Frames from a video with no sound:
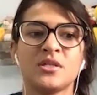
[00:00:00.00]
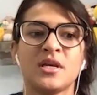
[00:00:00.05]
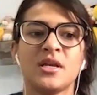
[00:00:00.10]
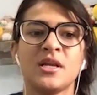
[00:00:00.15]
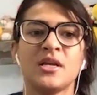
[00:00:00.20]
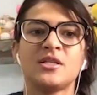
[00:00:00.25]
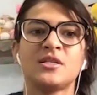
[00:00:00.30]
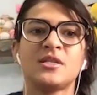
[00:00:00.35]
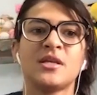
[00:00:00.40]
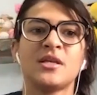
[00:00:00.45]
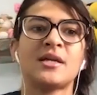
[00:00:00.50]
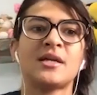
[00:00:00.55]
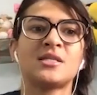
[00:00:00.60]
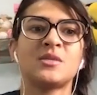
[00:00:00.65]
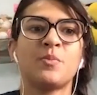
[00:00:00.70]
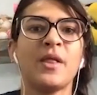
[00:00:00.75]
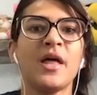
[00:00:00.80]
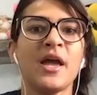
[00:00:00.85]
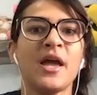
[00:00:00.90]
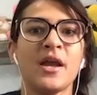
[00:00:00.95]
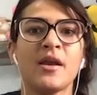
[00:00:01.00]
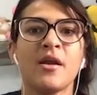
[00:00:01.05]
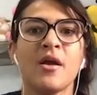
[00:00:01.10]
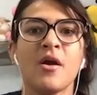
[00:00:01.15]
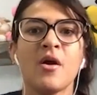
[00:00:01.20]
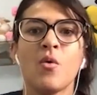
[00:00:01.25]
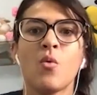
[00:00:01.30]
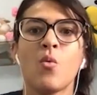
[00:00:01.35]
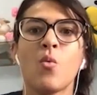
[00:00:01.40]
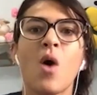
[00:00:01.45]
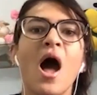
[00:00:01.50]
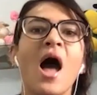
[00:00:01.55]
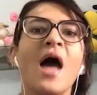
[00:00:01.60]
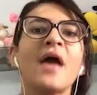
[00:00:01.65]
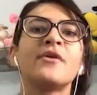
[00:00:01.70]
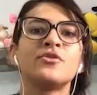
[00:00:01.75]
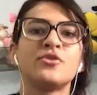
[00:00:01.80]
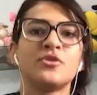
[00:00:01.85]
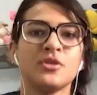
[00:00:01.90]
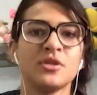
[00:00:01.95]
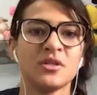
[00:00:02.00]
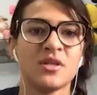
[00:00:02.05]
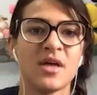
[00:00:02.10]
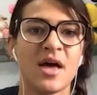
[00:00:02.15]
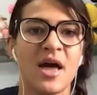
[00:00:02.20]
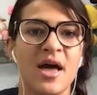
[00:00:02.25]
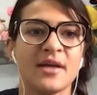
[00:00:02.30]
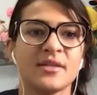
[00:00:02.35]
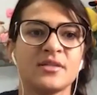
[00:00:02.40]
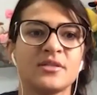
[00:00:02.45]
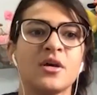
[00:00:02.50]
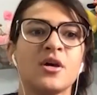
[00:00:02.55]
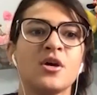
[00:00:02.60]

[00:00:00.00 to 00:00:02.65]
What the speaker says: and I explain why you're doing that.